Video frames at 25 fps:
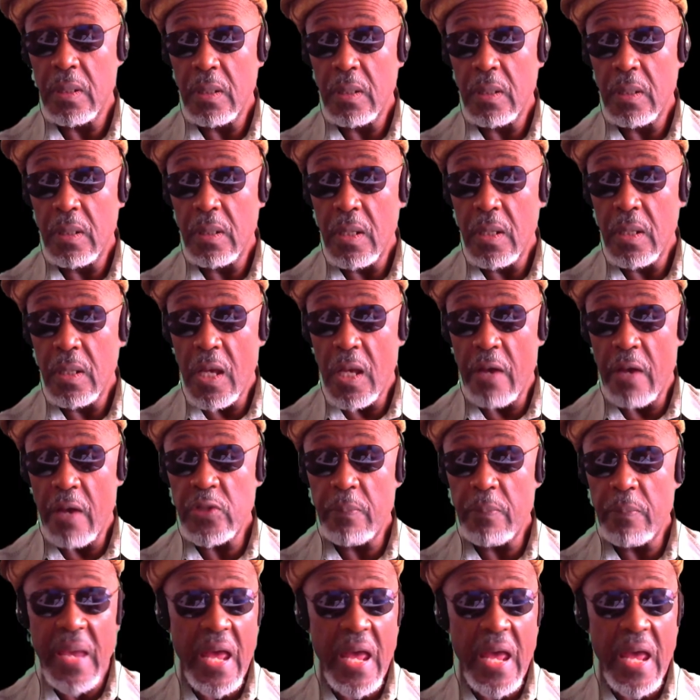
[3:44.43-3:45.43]
If you
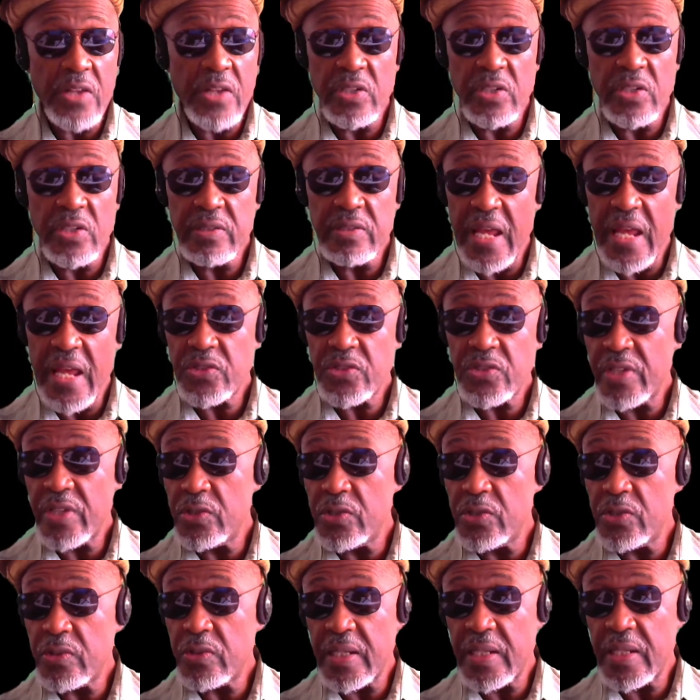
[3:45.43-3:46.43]
abandon your nature, then you
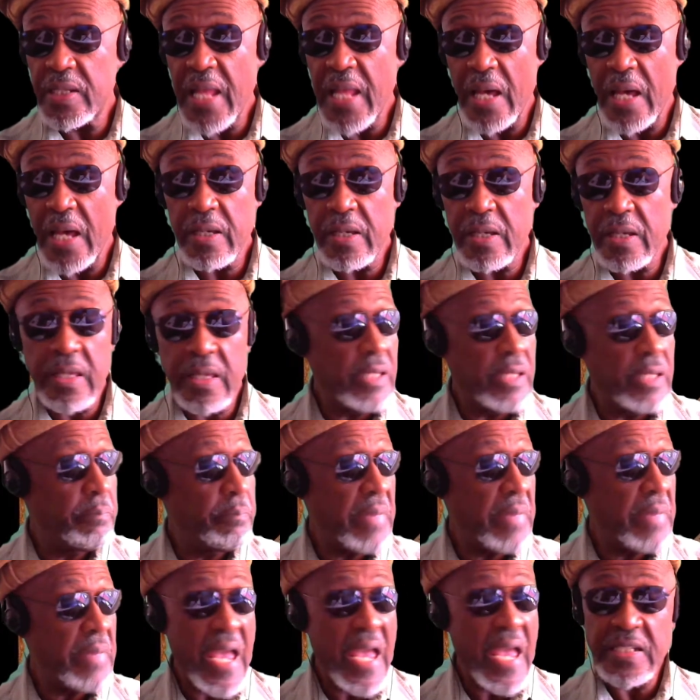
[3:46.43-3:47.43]
cannot get mad at
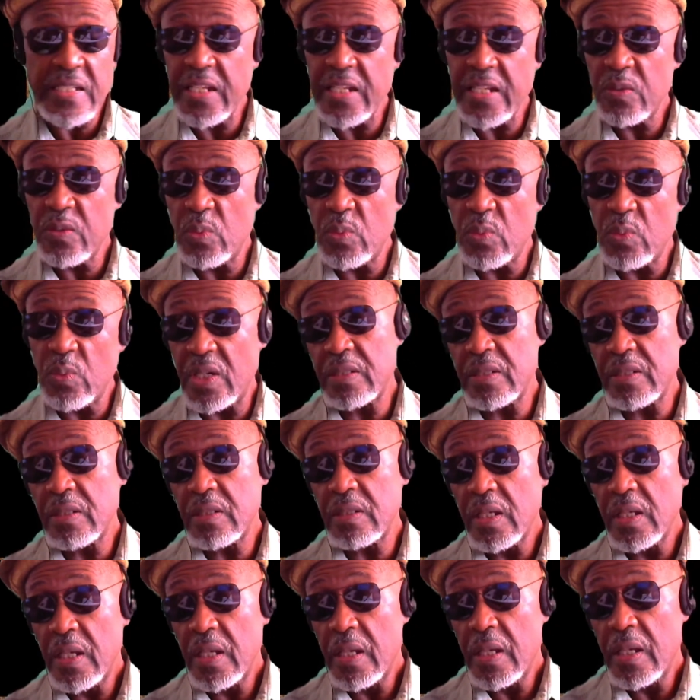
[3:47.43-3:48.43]
anyone,
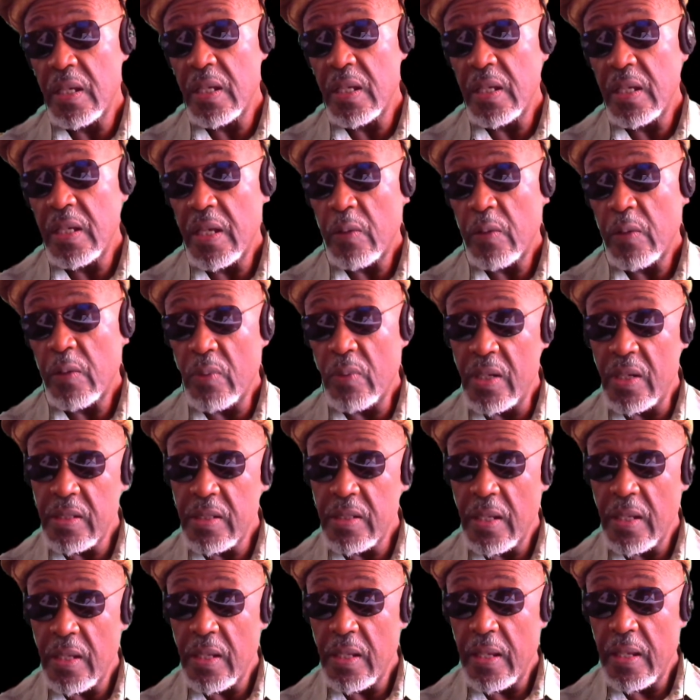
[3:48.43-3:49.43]
right?
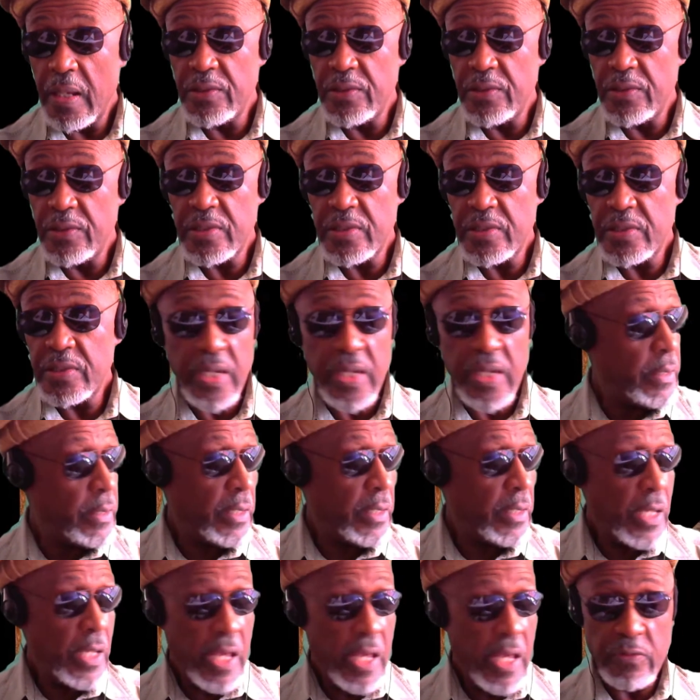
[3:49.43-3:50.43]
You sure can't. If
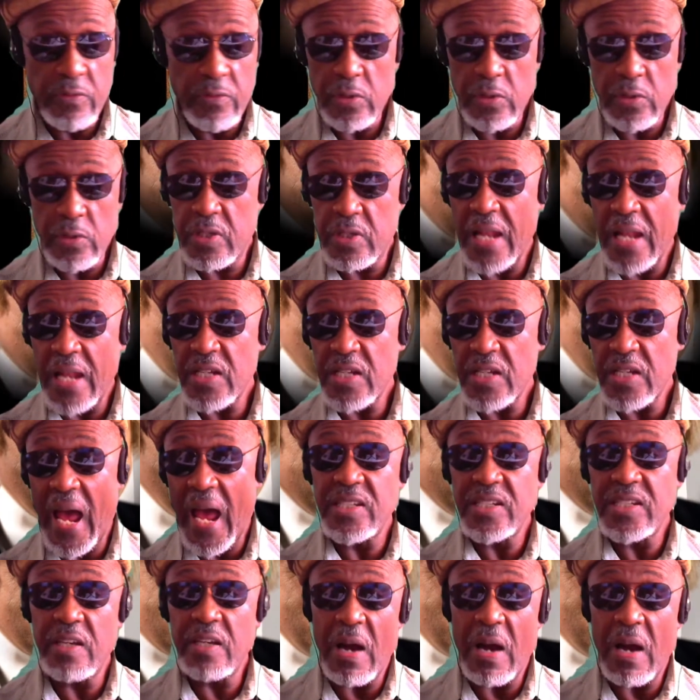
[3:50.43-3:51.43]
you got an idea
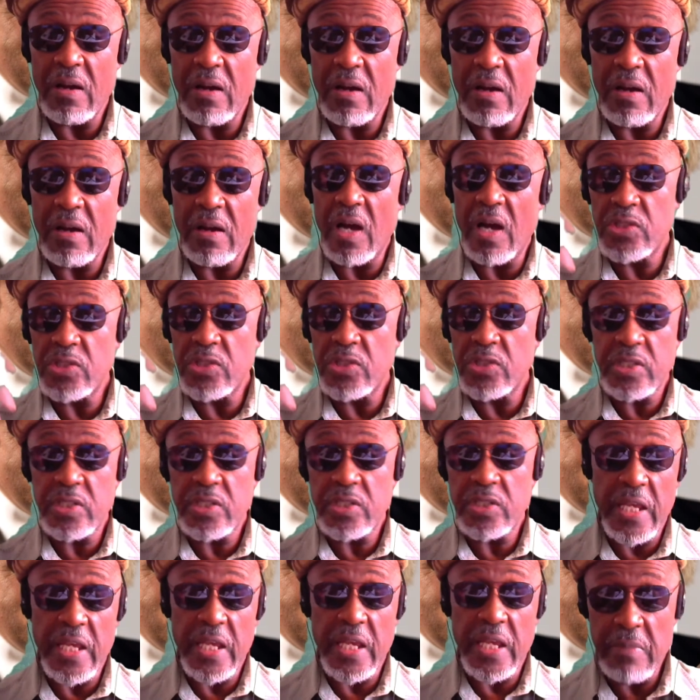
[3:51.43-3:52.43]
about God, you can't get
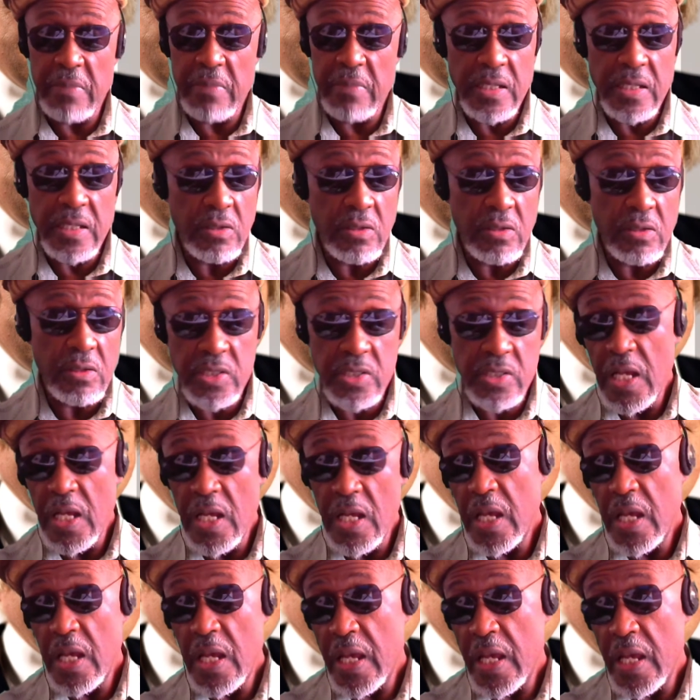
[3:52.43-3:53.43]
mad at him because
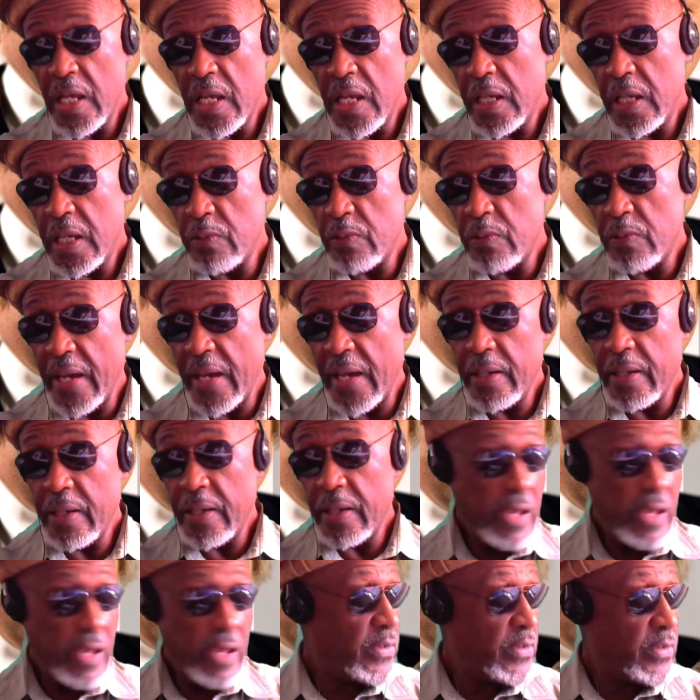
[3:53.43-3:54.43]
right?
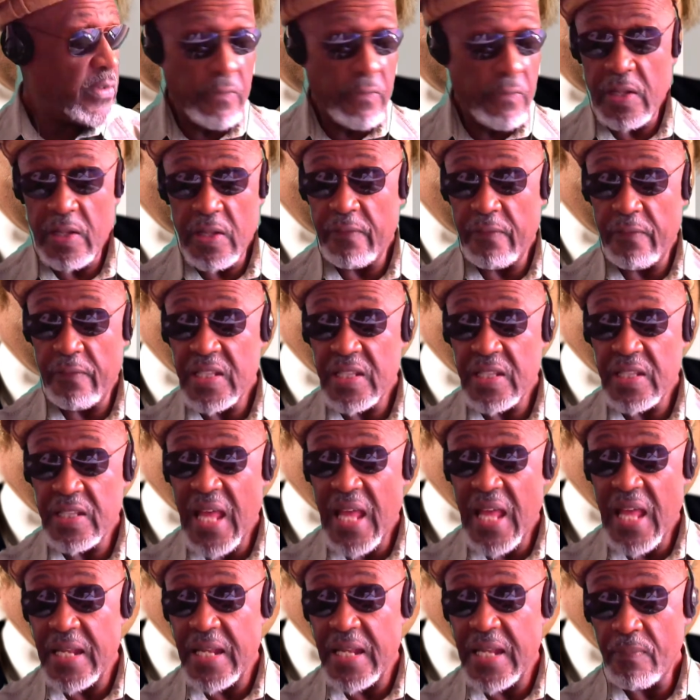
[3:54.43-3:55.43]
If a lion,
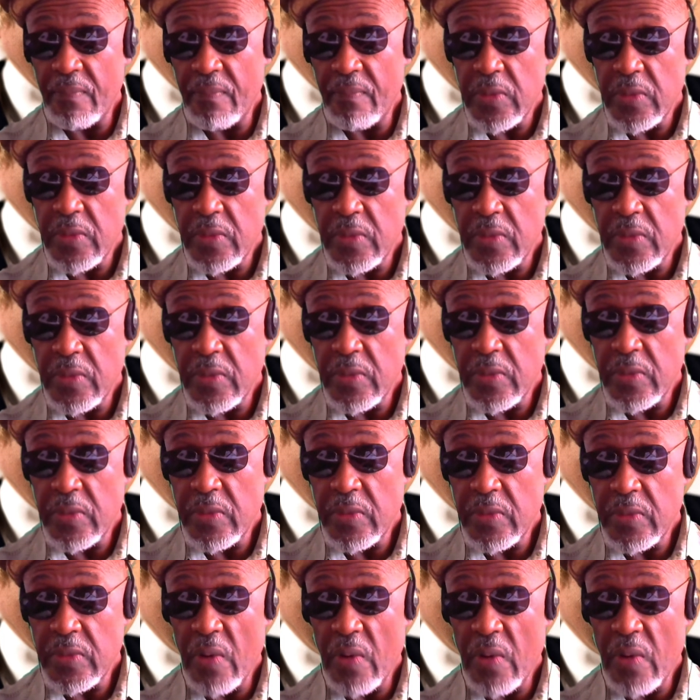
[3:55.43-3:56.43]
right, has
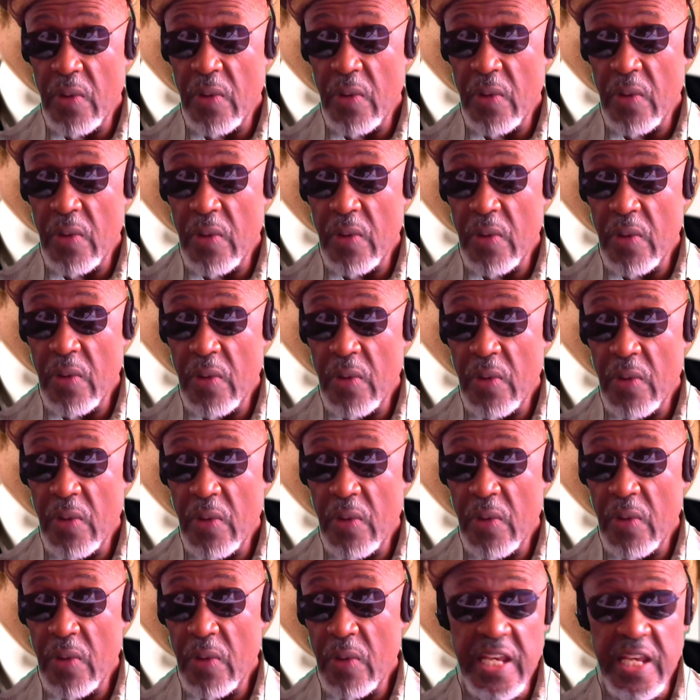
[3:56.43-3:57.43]
teeth and don't use them,
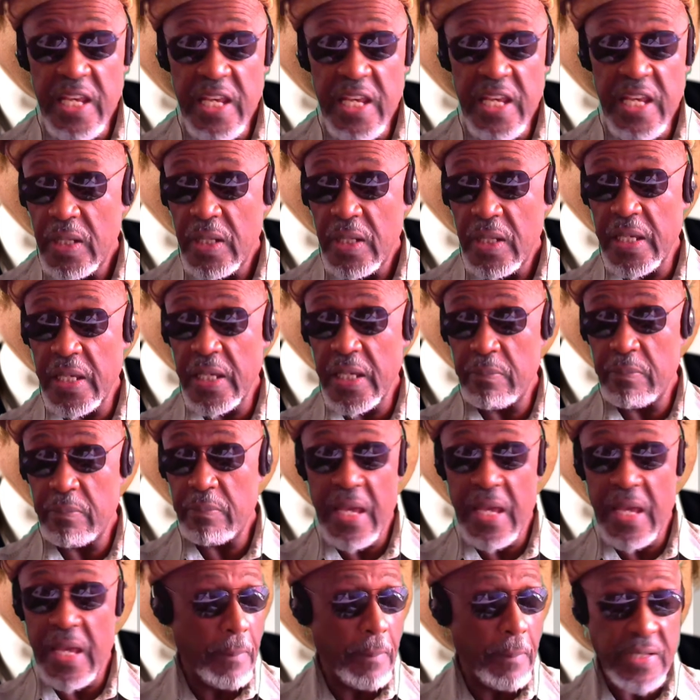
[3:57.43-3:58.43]
you can't get mad. I mean,
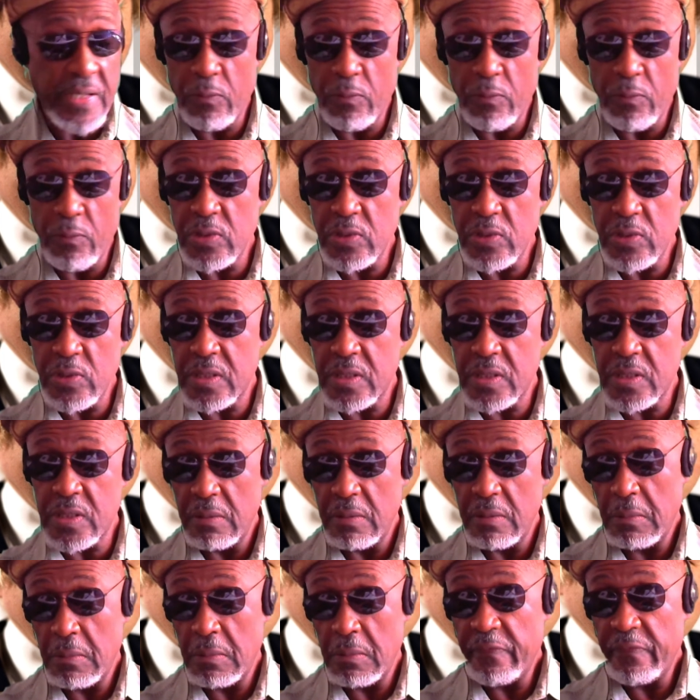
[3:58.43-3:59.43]
that was
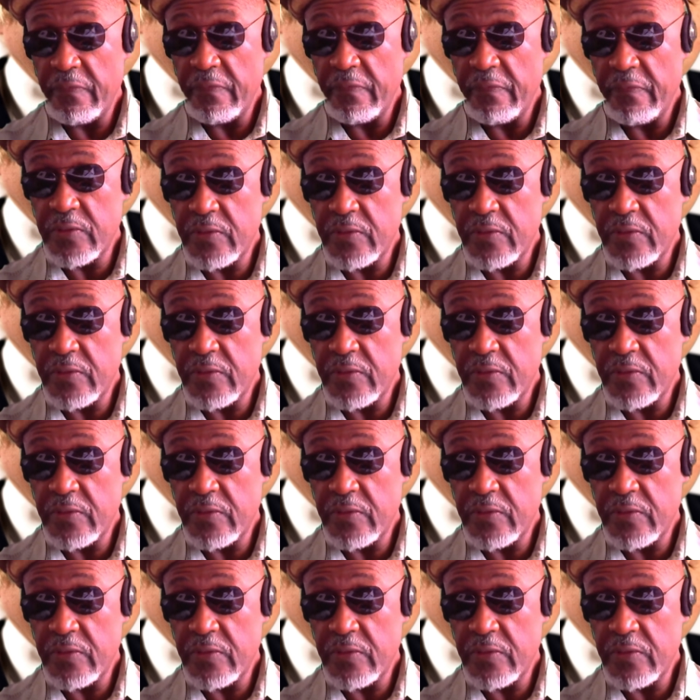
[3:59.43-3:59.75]
defensive.